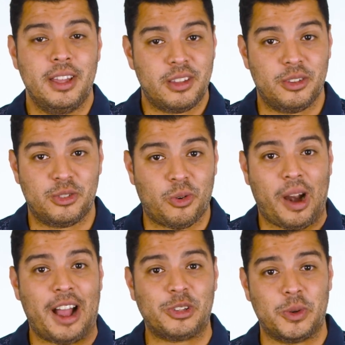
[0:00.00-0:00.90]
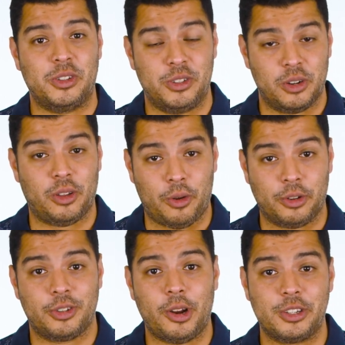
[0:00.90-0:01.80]
to the storehouse, which is your
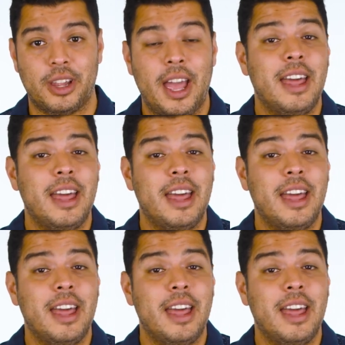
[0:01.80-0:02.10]
local church.